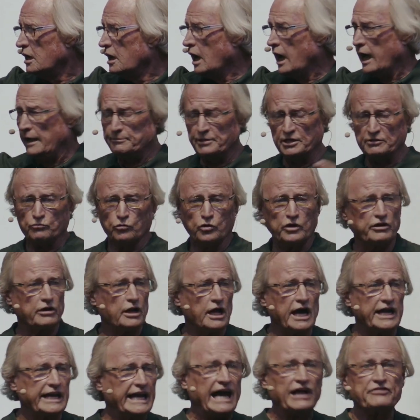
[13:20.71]
I mean, we're
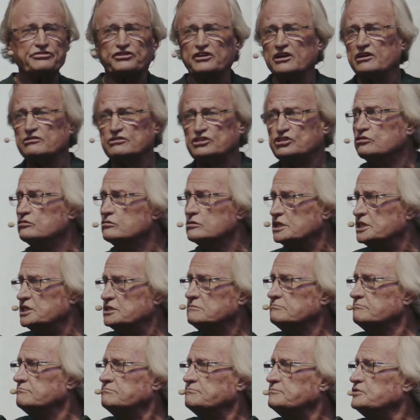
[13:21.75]
not out there
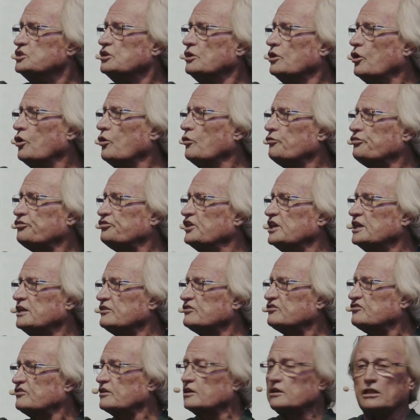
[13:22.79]
doing,
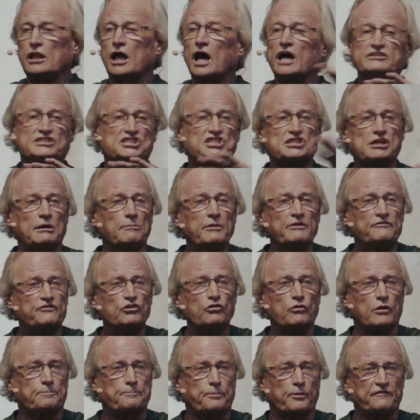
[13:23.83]
things that a lot. Some of you
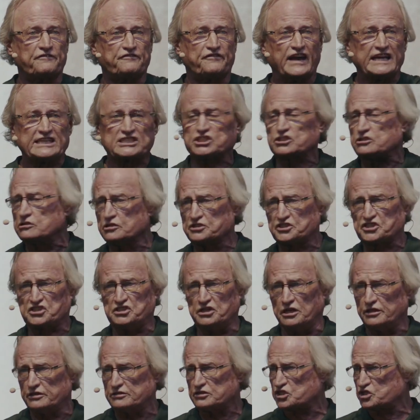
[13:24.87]
are professional
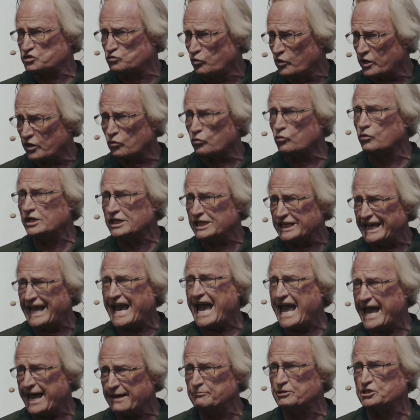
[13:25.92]
sinners. We're really
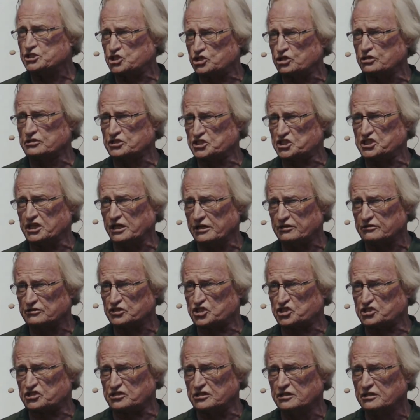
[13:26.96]
amateur
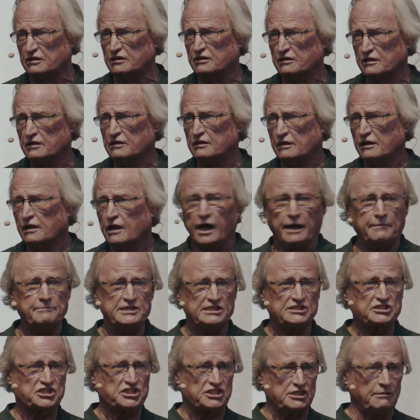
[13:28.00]
sinners. I
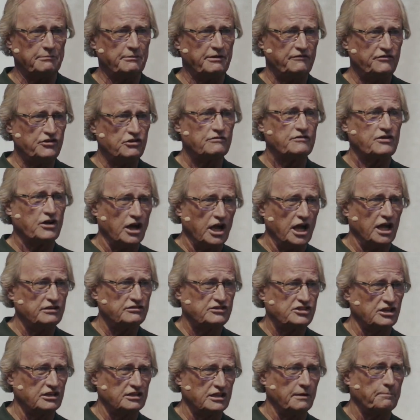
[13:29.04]
mean, some of you gone
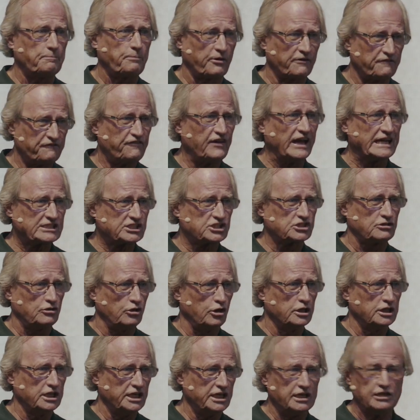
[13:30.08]
to the
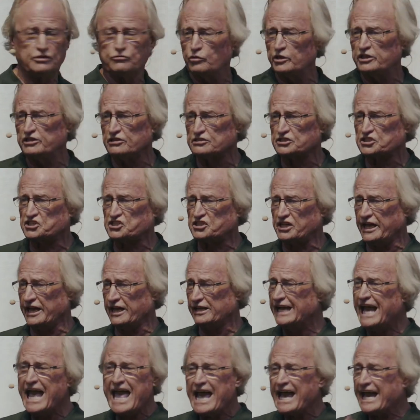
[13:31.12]
professional league with your sin,
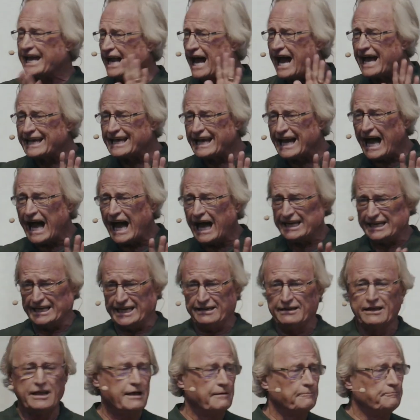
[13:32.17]
and I got it.
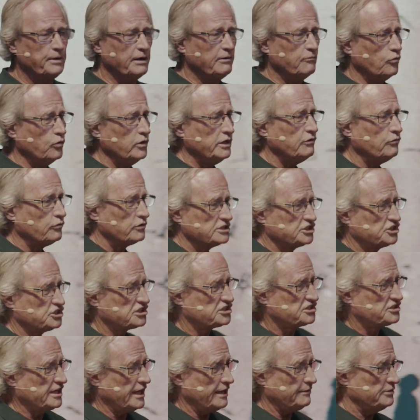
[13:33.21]
But we were
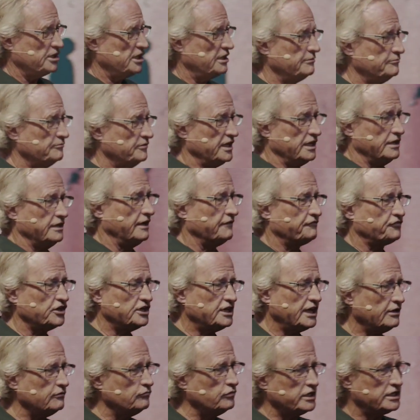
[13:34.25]
just, and every
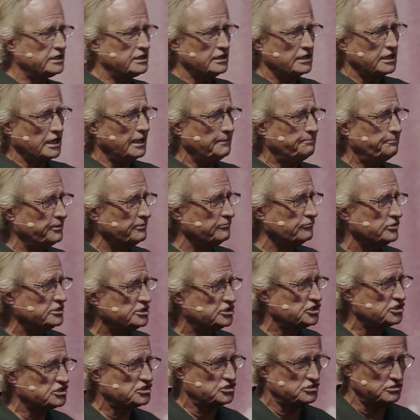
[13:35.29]
day we'd get up and we'd
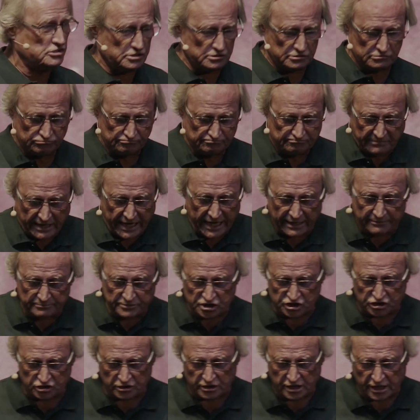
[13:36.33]
just do
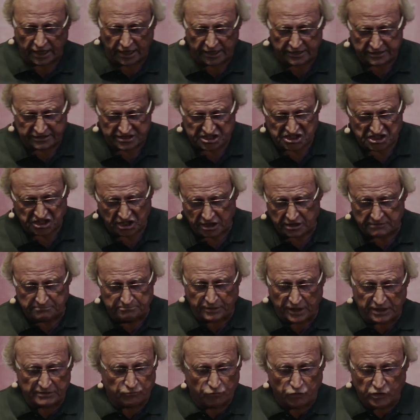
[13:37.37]
amateur kind of sin,
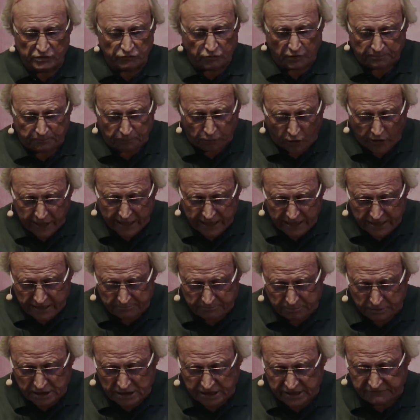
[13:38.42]
but we were praying and
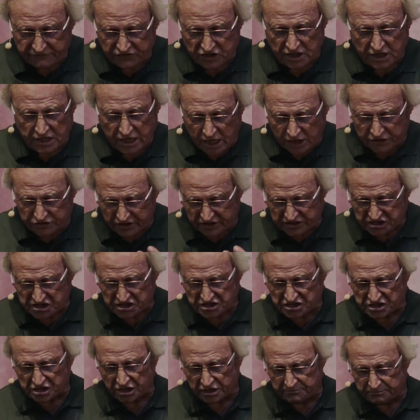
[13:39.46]
believing God, this is
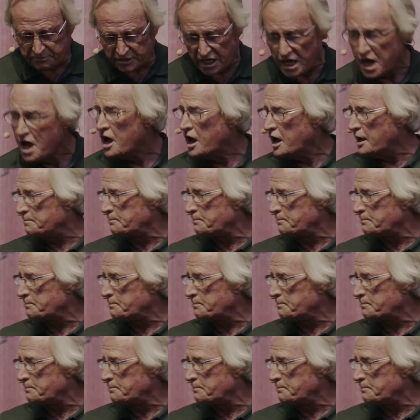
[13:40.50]
going to be a